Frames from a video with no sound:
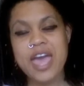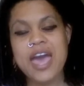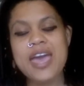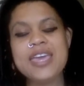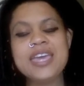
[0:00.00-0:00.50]

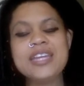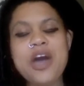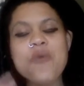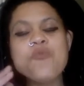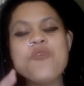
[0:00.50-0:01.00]
I
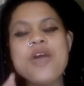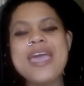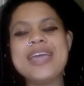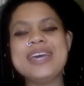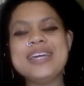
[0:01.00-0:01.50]
cannot
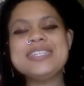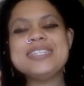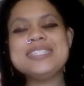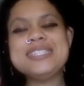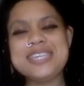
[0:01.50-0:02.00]
wait to
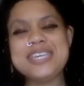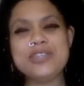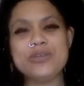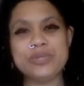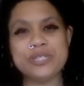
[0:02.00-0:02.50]
see
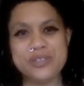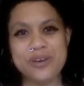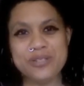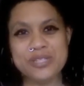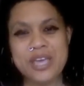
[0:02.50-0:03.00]
the
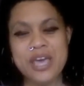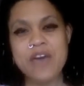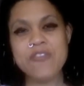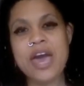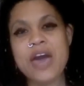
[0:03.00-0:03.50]
results
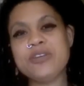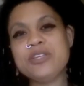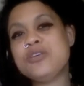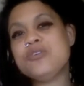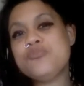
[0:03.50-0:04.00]
of how
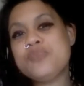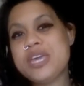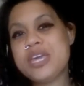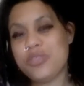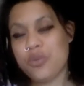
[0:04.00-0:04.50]
you
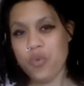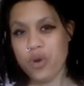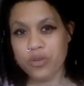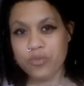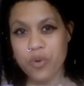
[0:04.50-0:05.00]
being in the
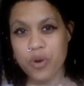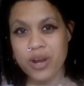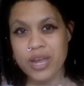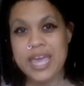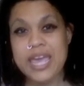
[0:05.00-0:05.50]
world more
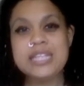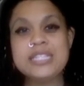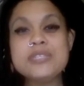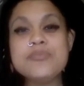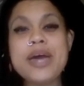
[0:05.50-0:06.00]

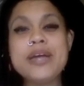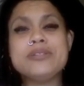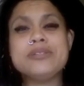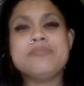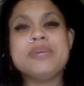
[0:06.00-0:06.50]

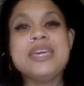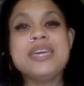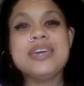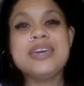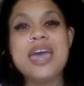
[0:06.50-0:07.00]
inspires
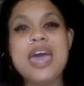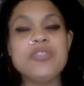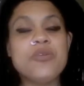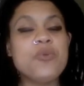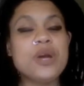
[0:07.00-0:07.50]
me and
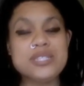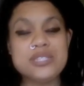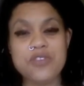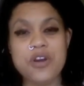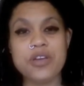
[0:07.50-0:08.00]
the rest
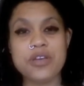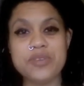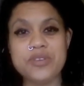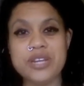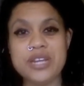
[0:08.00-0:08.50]
of our
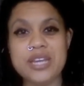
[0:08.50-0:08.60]
community.